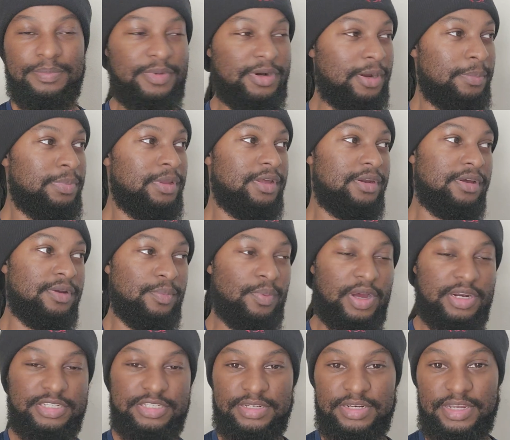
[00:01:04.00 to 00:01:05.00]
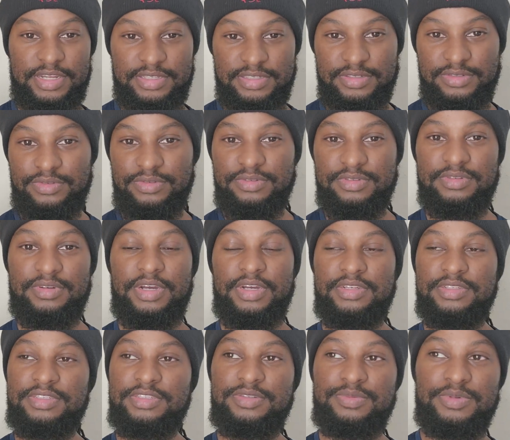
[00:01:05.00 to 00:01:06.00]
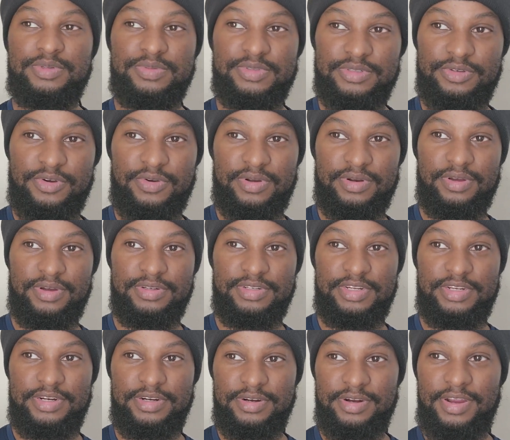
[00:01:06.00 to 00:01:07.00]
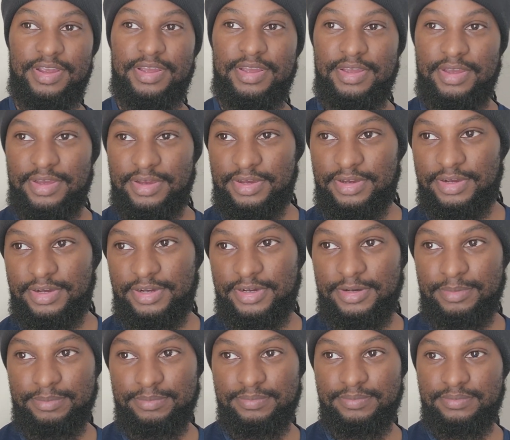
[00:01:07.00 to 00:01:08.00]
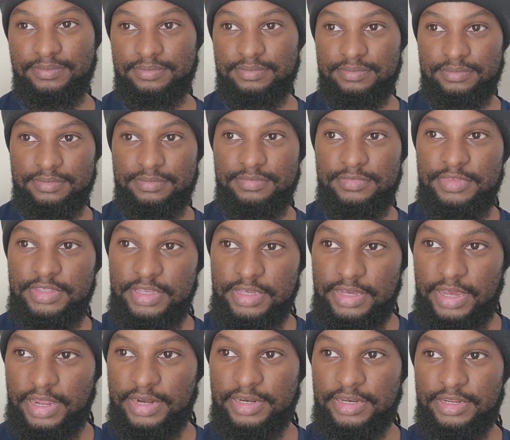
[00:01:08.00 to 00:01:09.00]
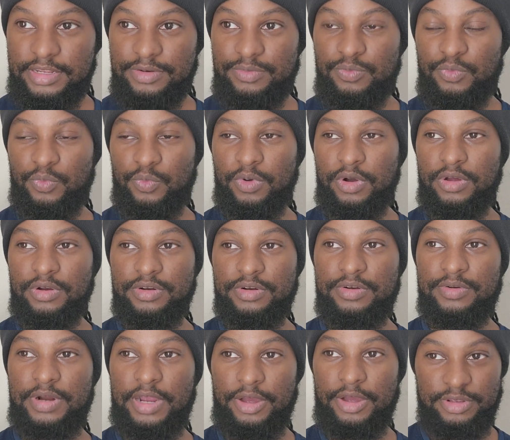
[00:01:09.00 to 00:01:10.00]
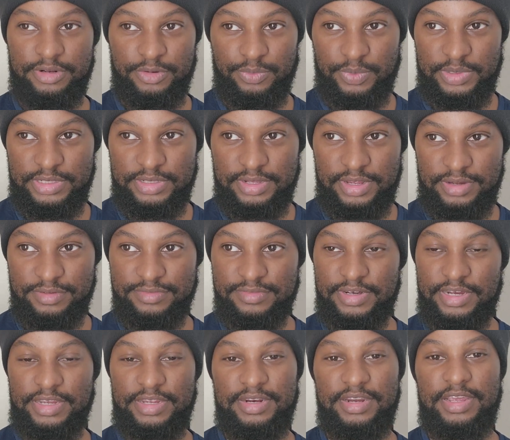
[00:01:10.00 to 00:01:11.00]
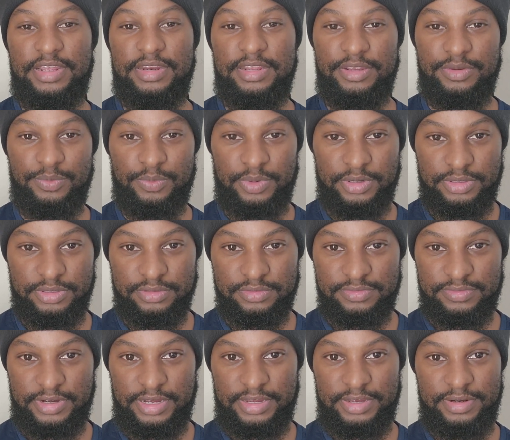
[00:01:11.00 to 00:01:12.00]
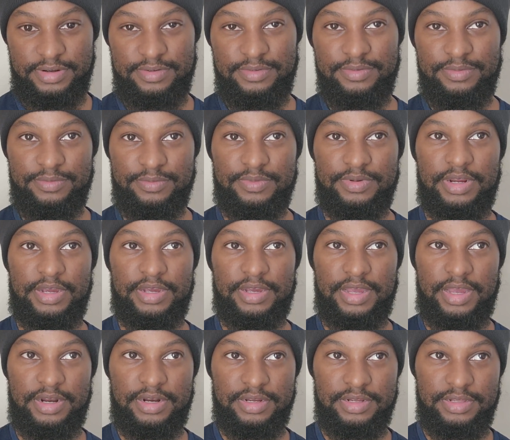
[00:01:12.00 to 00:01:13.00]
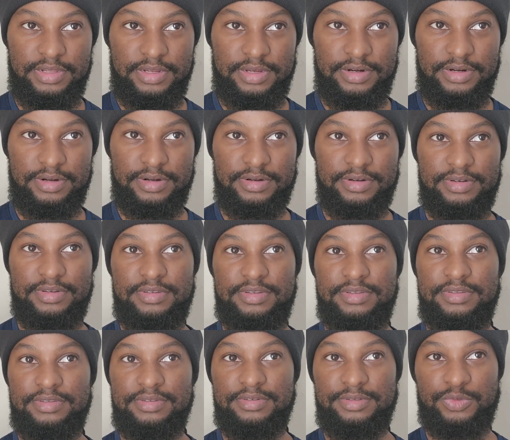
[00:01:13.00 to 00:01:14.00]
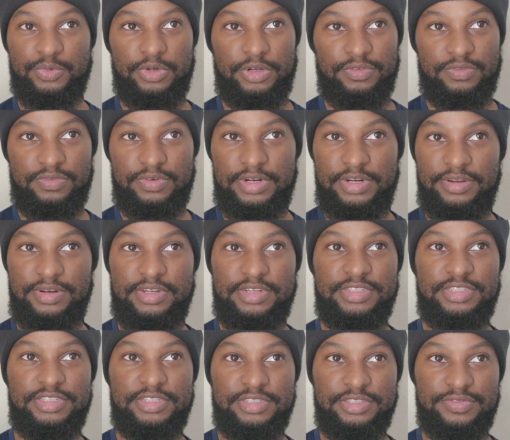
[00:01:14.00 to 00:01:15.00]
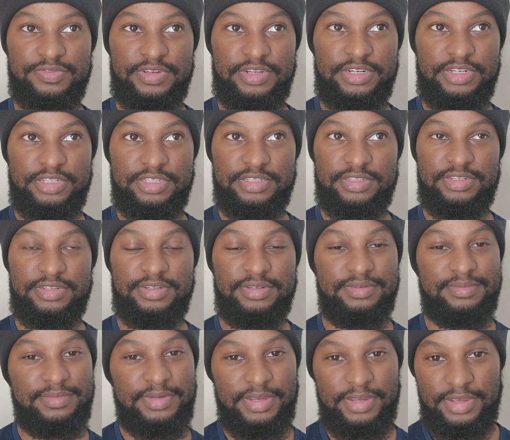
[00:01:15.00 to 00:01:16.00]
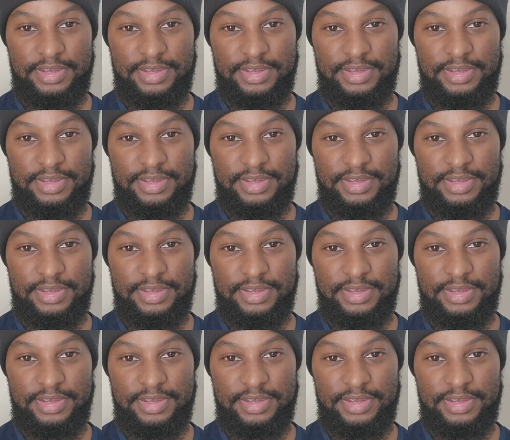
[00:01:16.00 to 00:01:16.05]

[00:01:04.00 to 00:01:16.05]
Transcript: but I plan on watching that soon so I can see what was going on there. I did want Crowley to win that fight, and he won the fight. When I got in there, the 12th round had just finished, and